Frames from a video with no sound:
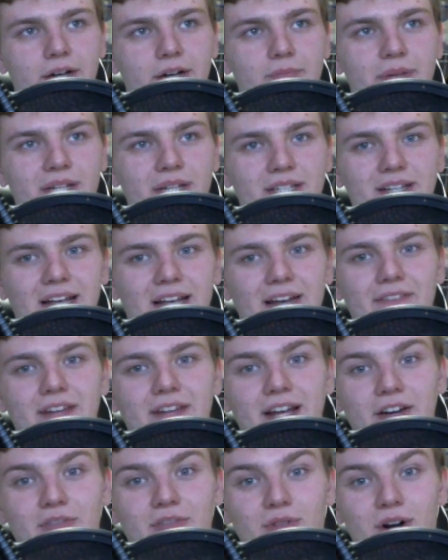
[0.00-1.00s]
Basically have
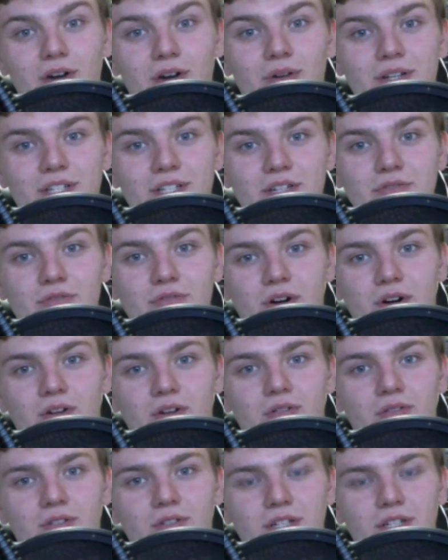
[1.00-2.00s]
that grow as you
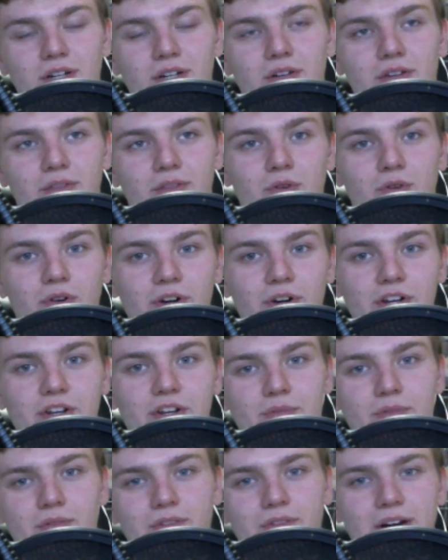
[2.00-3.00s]
grow. So the more you
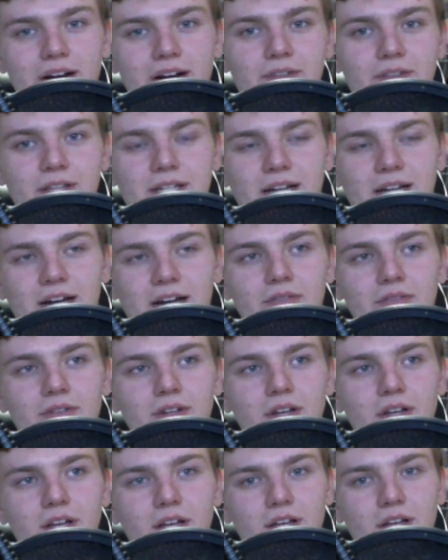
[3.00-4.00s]
can provide for the town,
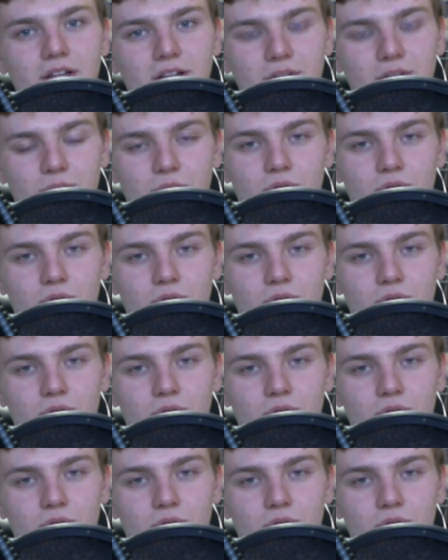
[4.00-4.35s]
the